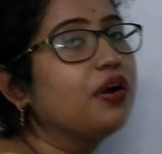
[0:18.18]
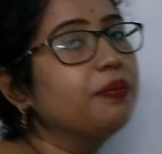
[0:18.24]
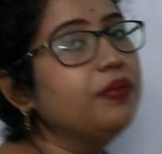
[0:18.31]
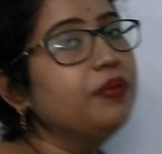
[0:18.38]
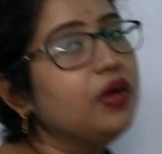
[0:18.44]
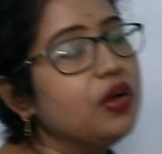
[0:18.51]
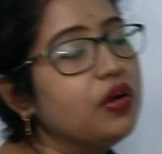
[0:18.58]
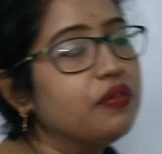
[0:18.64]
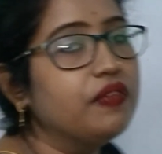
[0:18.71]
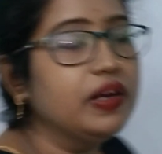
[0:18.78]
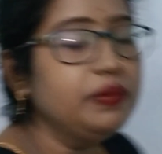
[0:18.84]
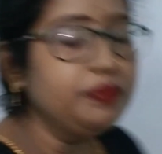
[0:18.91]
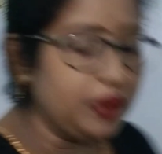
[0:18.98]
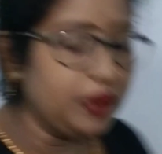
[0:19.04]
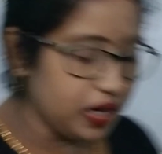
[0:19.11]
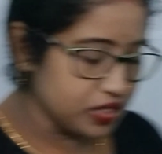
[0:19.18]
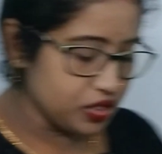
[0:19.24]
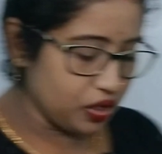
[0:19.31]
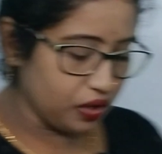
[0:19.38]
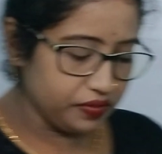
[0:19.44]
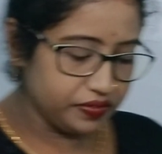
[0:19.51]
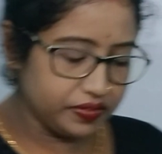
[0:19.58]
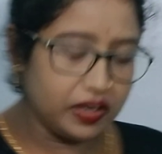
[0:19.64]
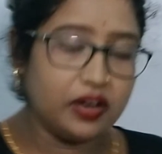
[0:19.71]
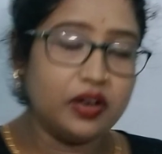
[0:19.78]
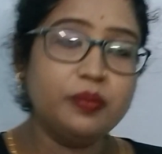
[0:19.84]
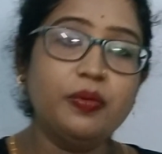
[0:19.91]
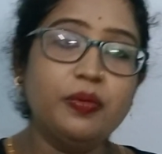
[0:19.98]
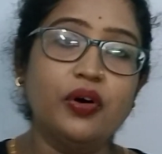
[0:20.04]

from one part of our